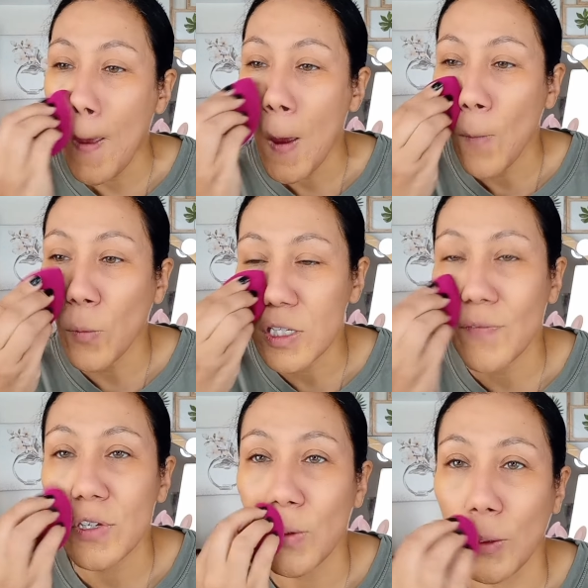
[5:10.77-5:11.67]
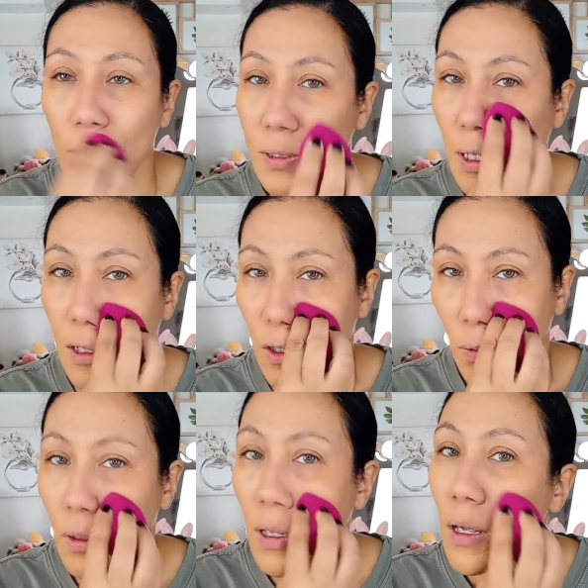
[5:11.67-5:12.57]
We'll just have to see what it looks like, you
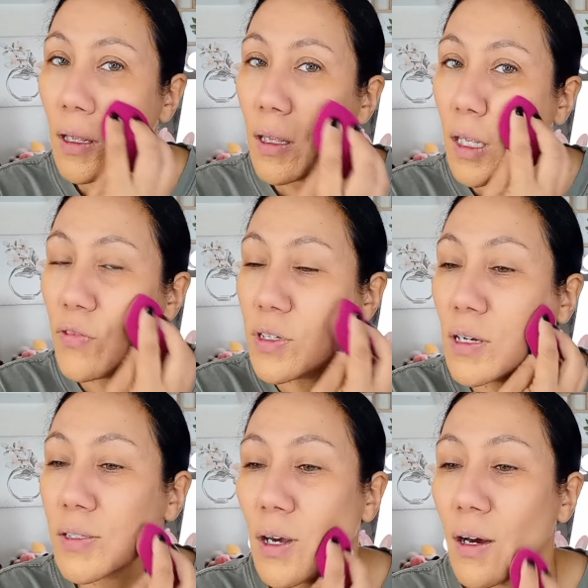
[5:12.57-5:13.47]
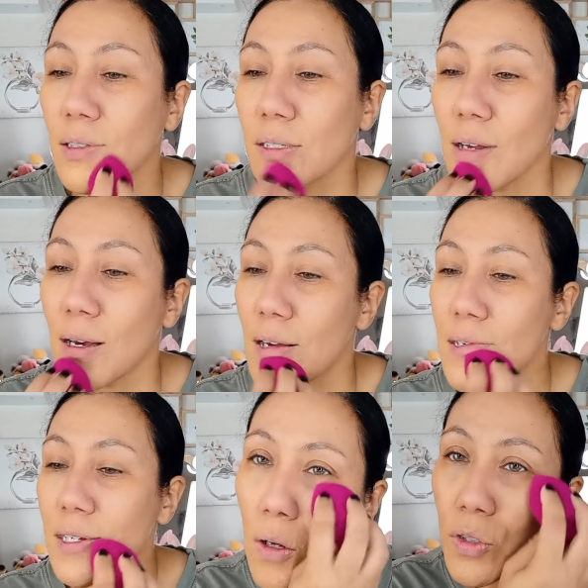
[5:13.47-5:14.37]
know if it does
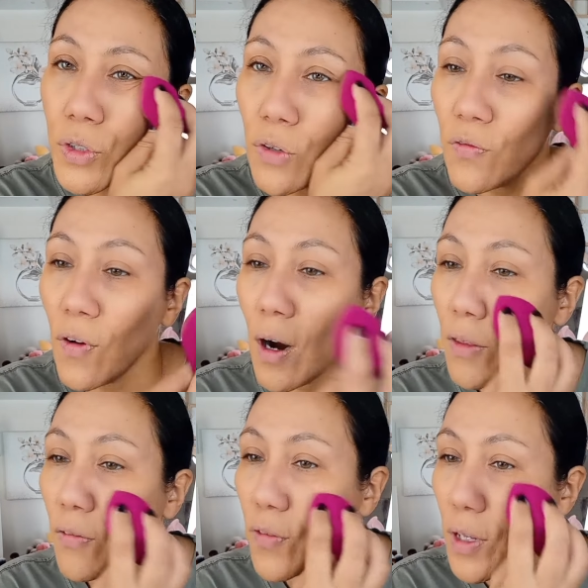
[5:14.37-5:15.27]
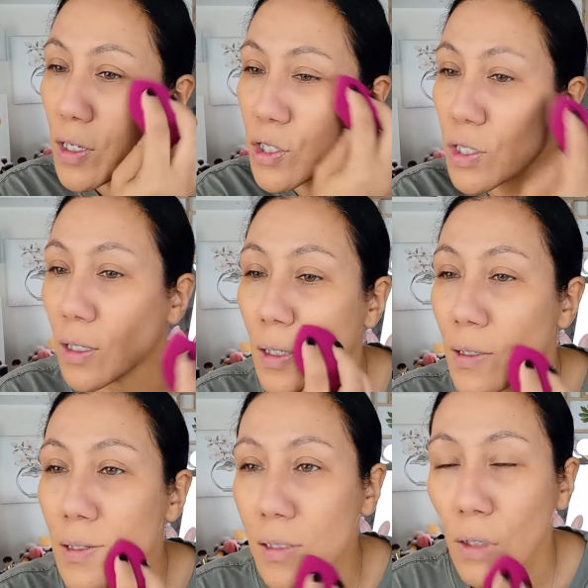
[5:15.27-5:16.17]
oxidize. So far, the finish
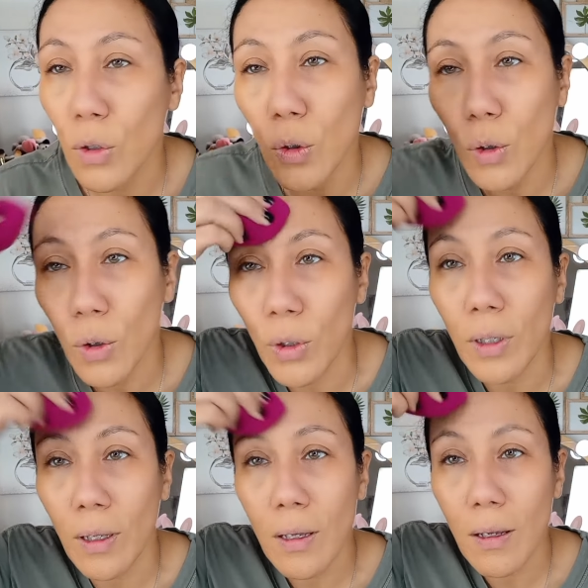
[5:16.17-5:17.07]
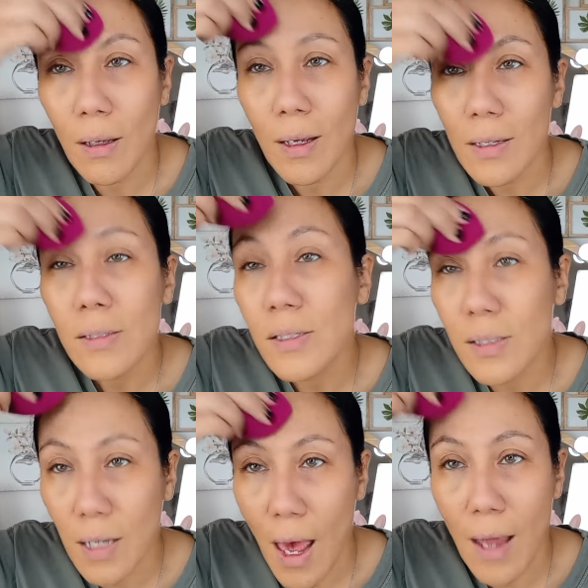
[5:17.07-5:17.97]
is looking
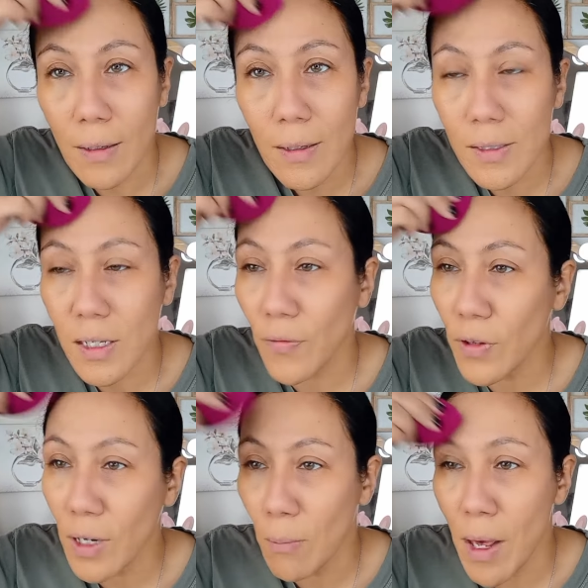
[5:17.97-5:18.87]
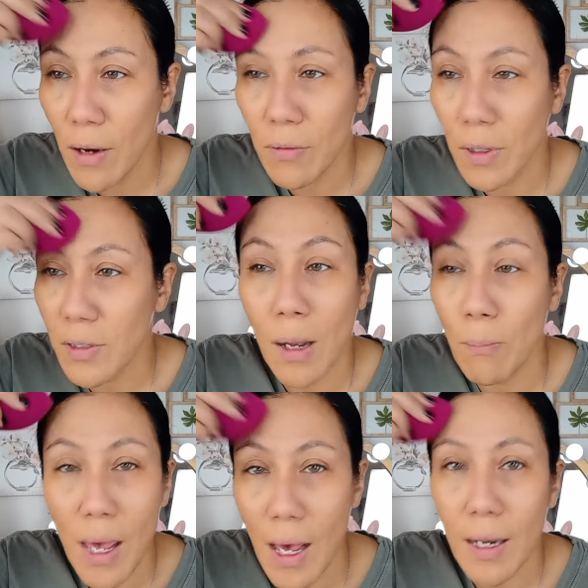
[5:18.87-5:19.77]
satin. It's definitely not matte. It's not
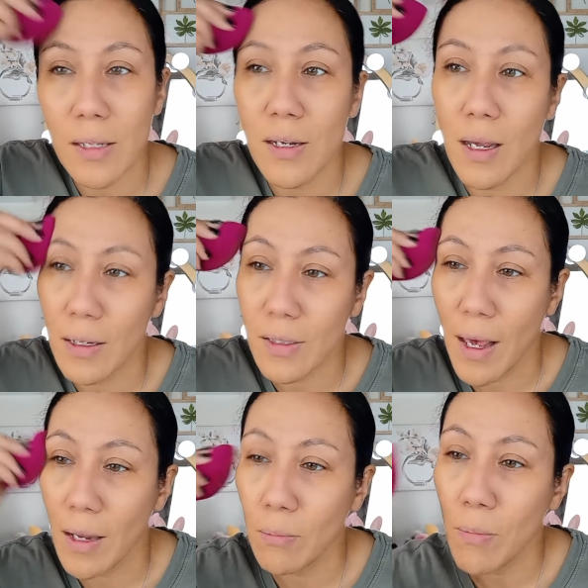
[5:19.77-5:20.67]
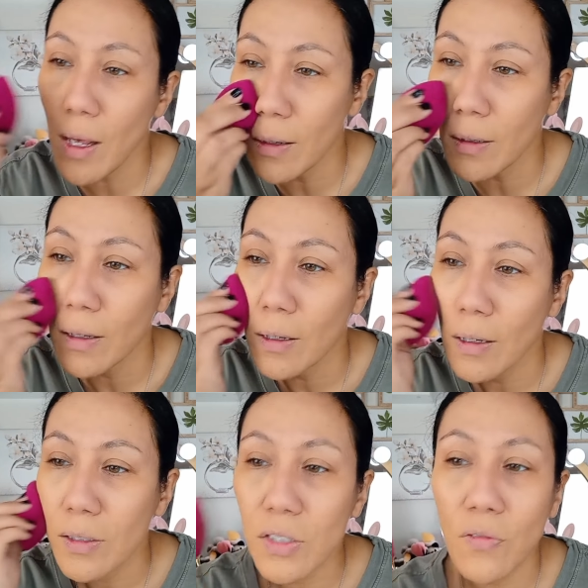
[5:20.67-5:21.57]
matte. It's not a satin matte.
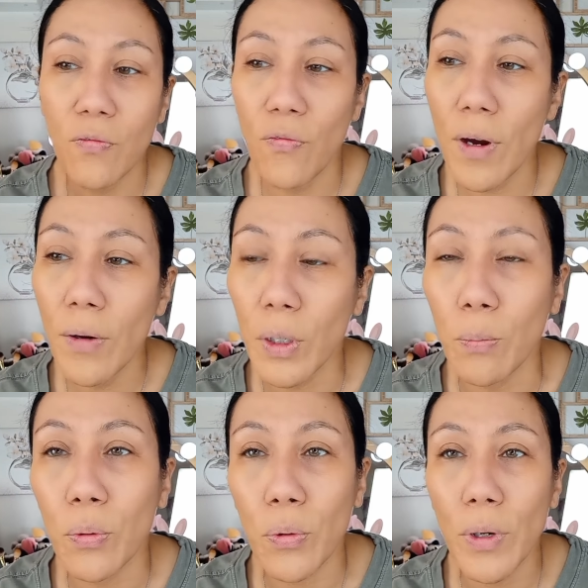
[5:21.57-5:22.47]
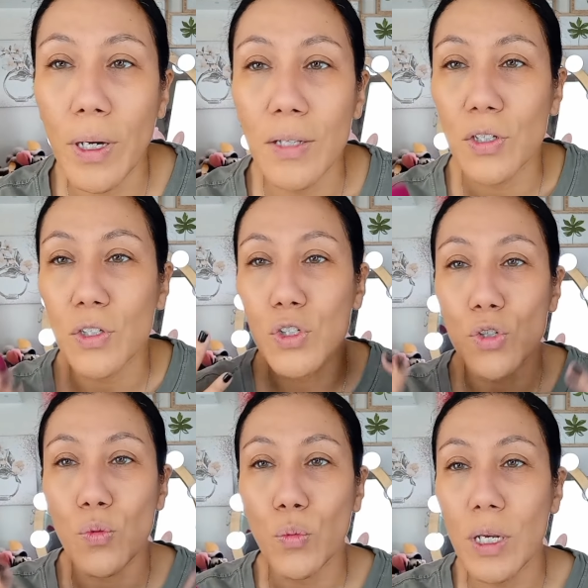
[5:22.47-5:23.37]
It's very pretty. It's
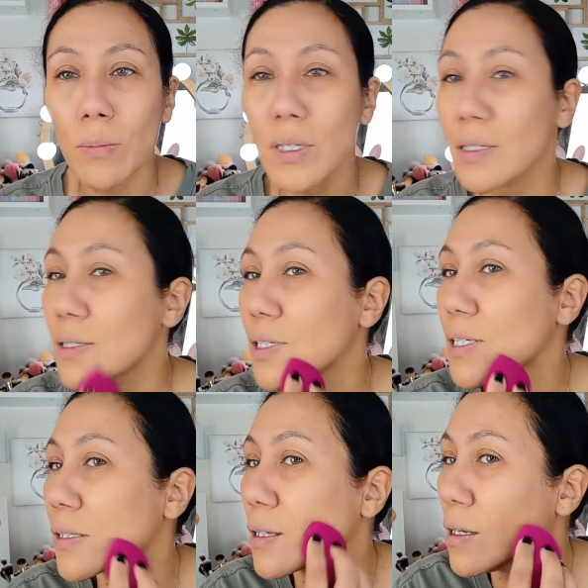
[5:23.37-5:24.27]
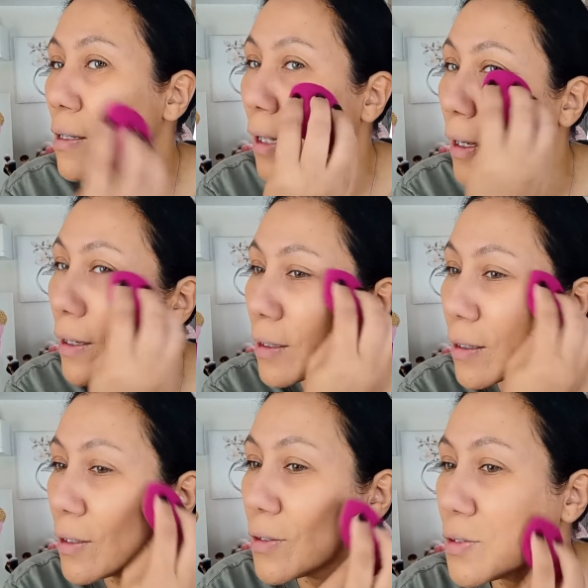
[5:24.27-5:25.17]
extremely skin-like.
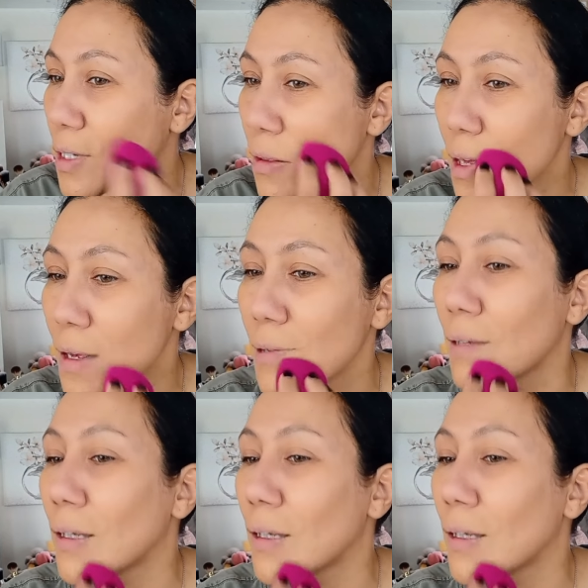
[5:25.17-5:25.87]
Can you see that?